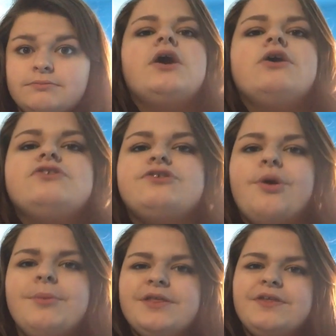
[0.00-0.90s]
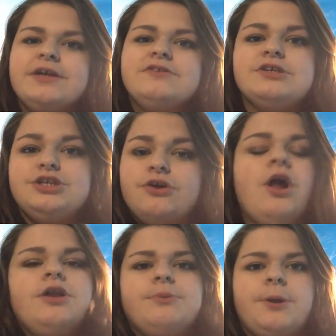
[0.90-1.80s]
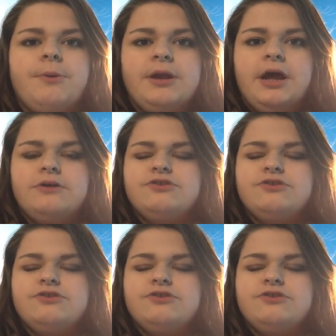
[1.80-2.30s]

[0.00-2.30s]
There are so many things that you're not doing right now.